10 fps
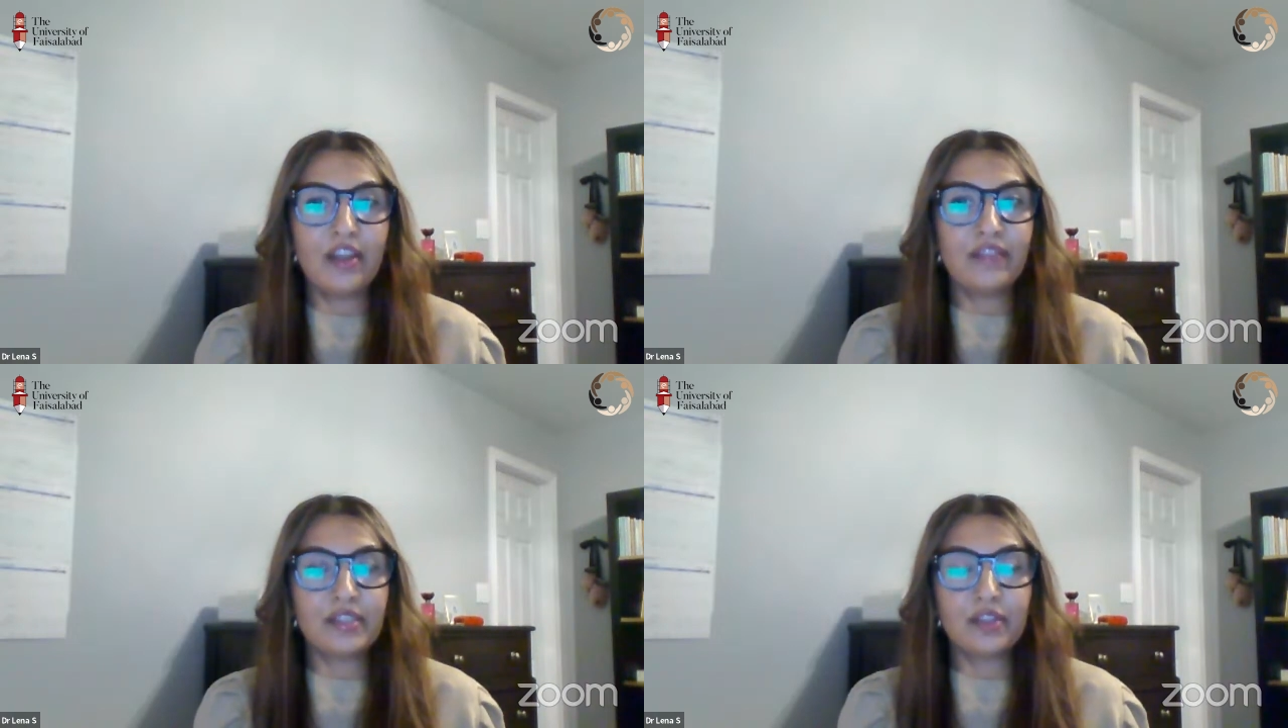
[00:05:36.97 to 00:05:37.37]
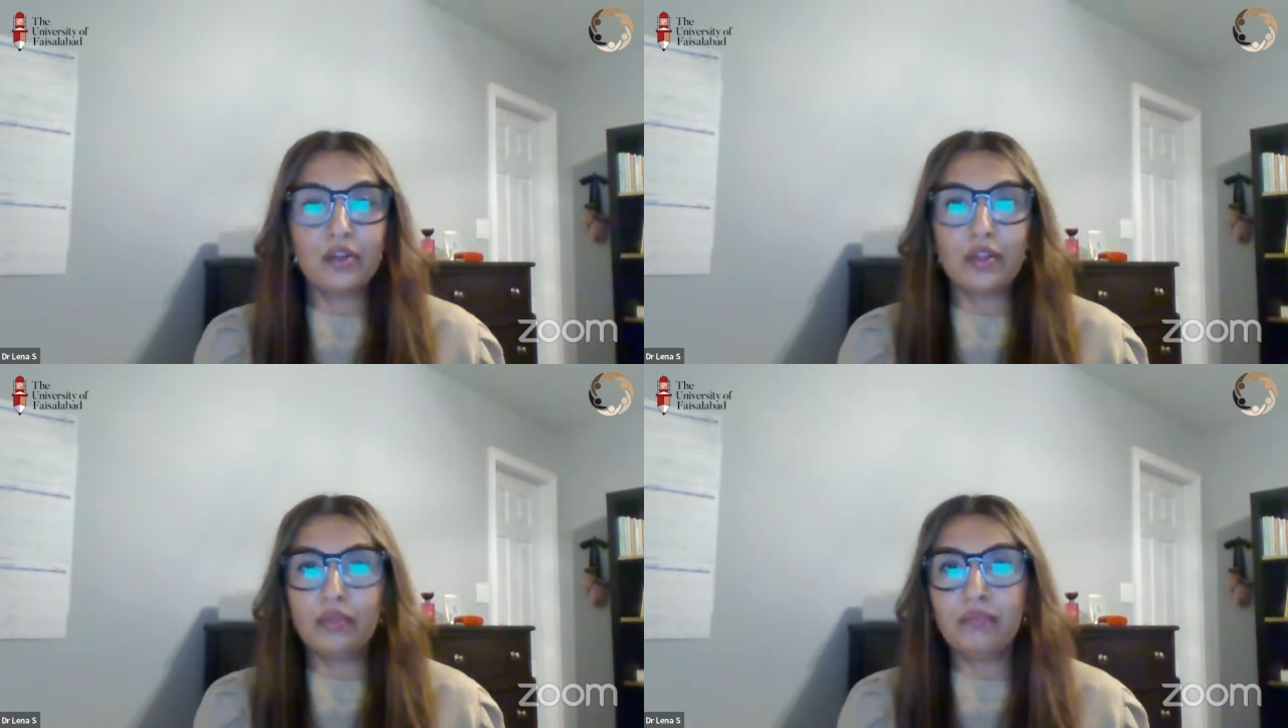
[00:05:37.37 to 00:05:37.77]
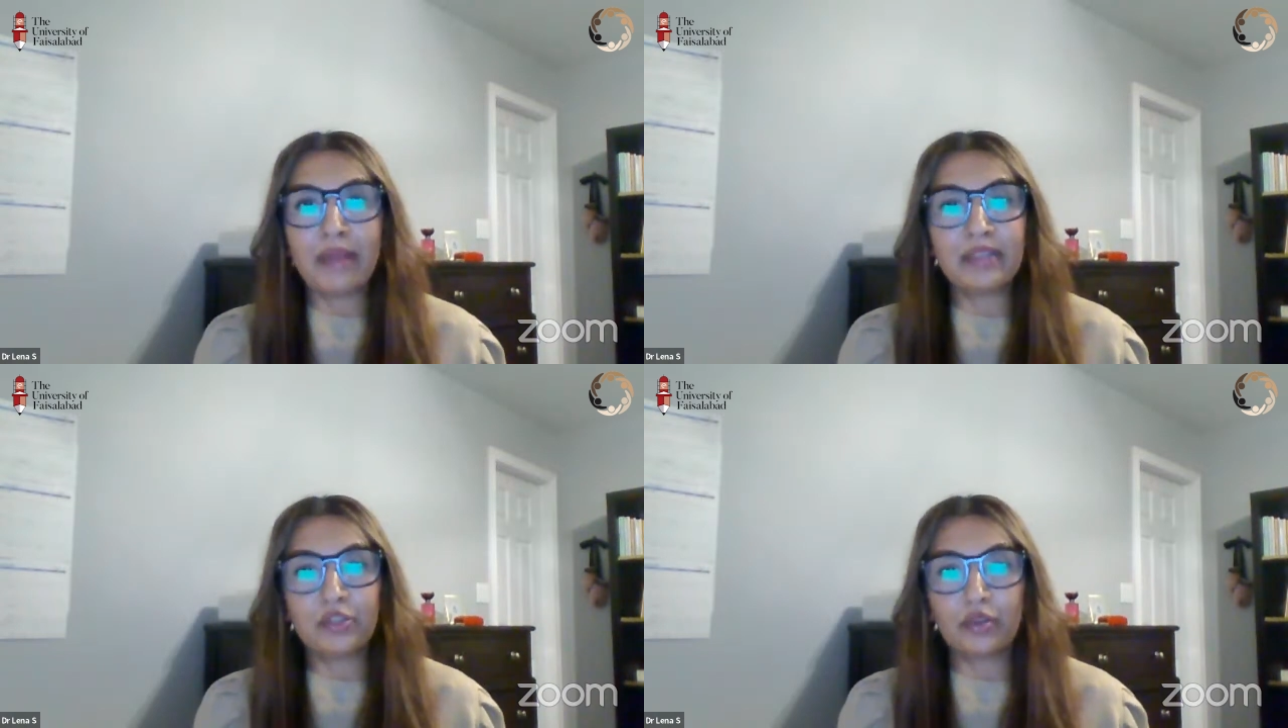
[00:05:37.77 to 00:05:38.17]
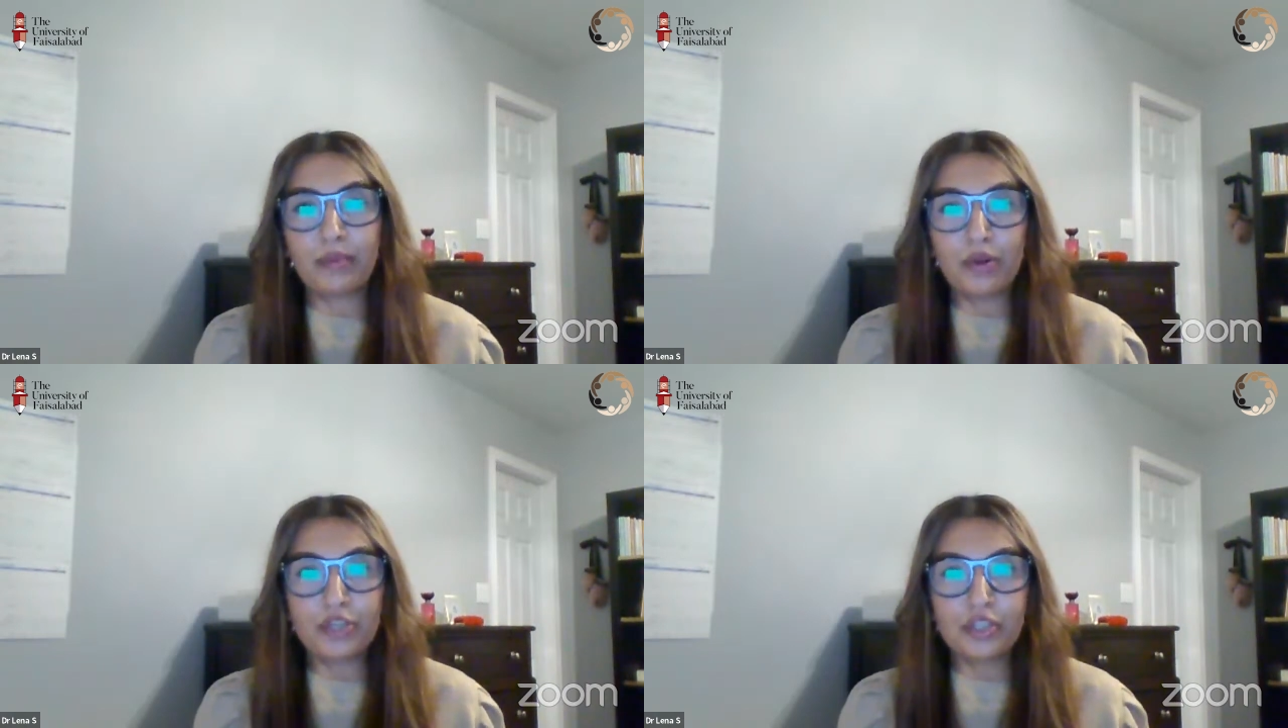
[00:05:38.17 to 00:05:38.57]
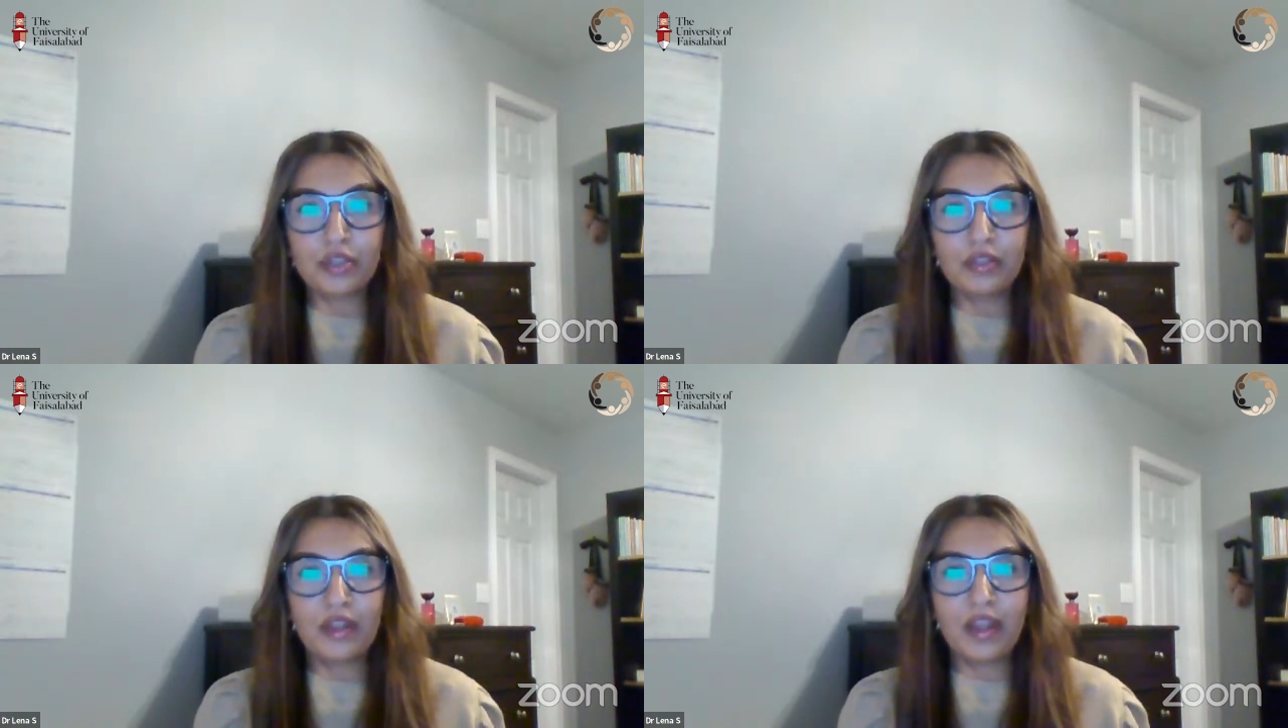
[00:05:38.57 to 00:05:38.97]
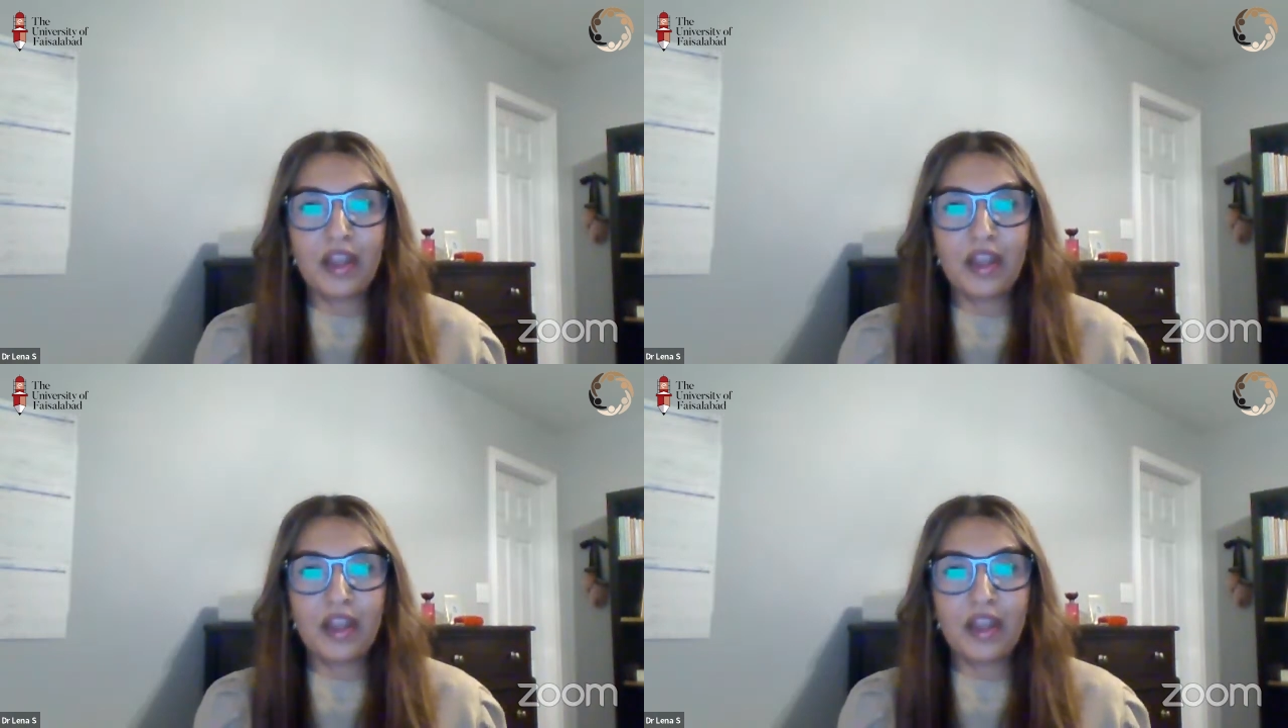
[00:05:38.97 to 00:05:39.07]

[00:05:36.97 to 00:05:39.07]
physical, mental, or emotional,